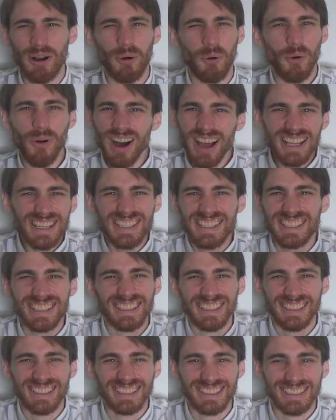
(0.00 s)

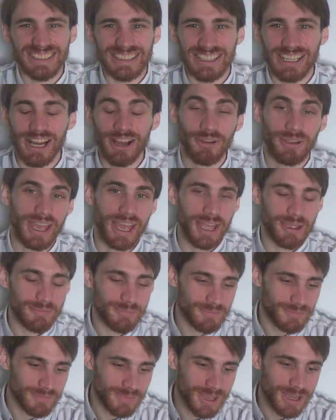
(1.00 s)
What? Okay.
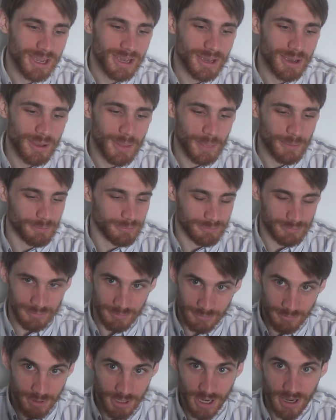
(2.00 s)

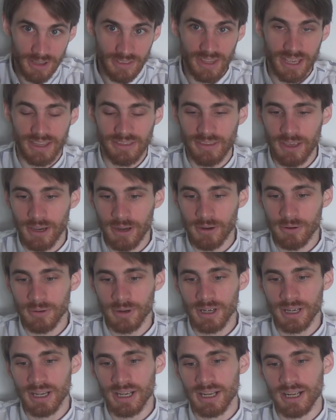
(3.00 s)
Beyond that, though,
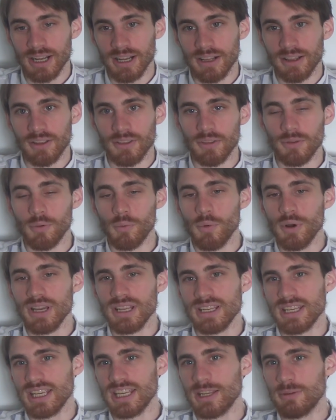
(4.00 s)
the
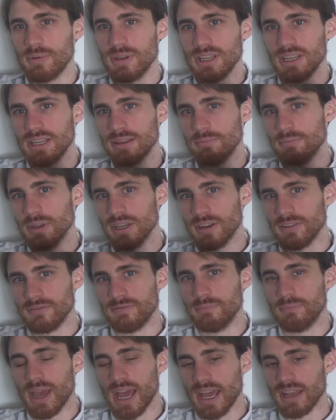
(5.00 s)
one itty-bitty bit
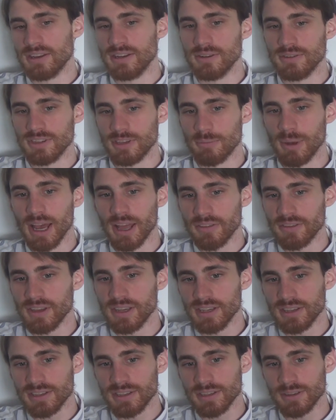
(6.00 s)
of bad news about
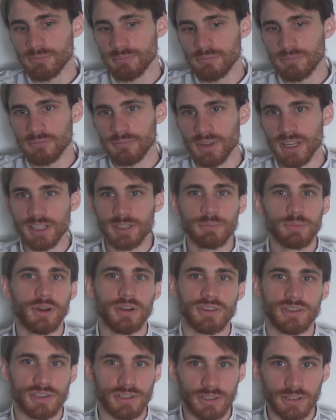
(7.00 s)
this, it's
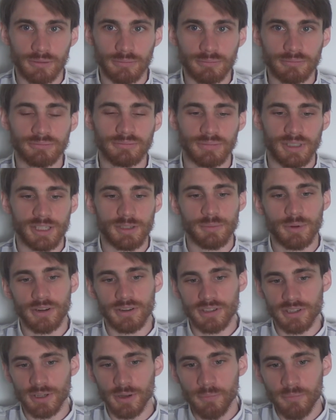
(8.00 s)
personal,
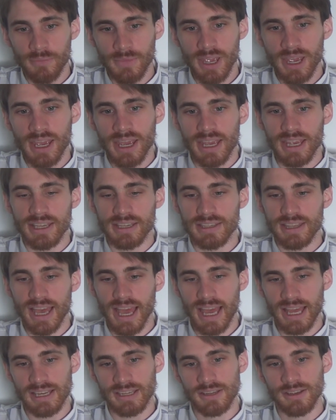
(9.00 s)
is
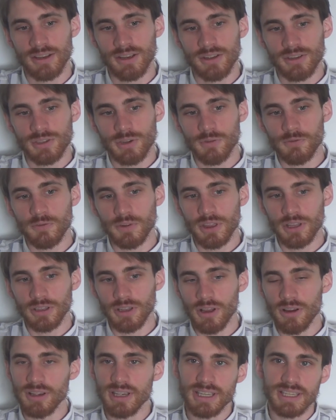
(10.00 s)
that, so for the
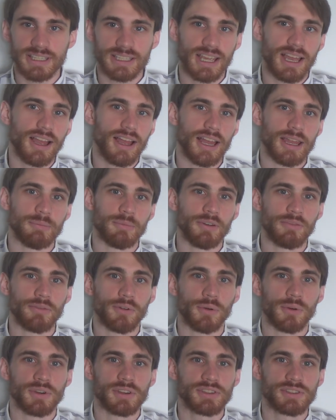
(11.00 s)
longest time, of
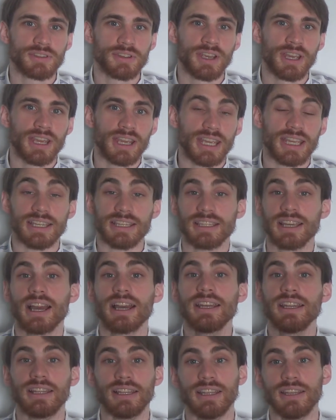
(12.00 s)
course, in
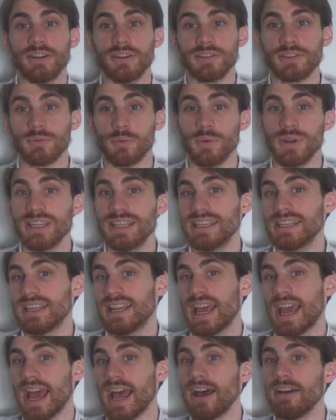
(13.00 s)
Tiny Leaders, we didn't
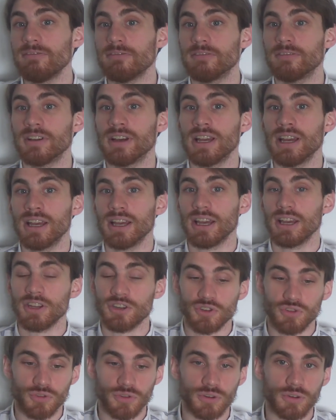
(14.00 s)
have a
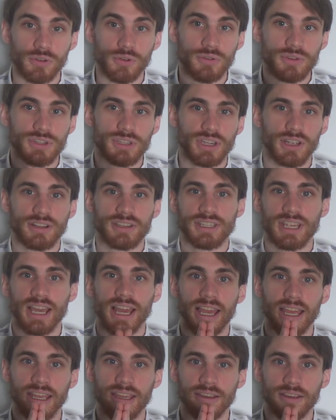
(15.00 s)
true
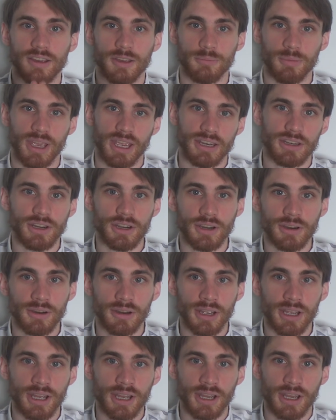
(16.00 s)
Sultai commander.
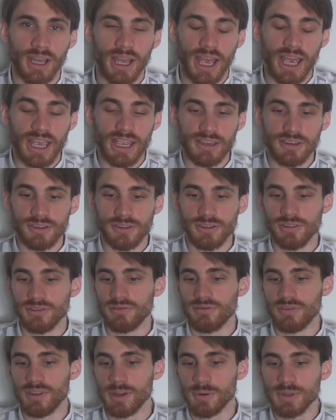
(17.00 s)
And
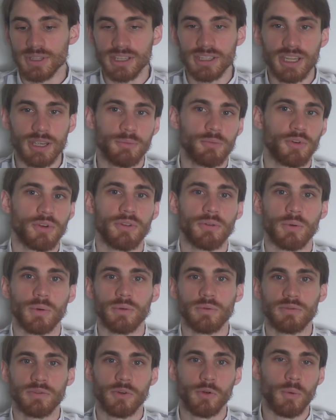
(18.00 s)
there was a temporary
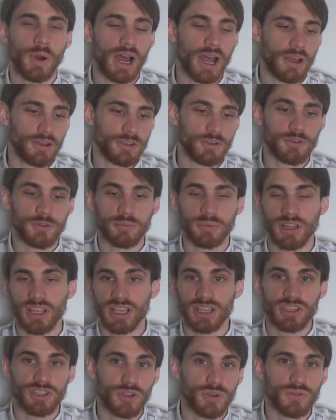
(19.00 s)
run for a while. You could
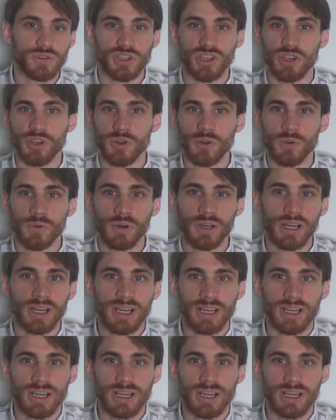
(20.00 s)
play a 2-2,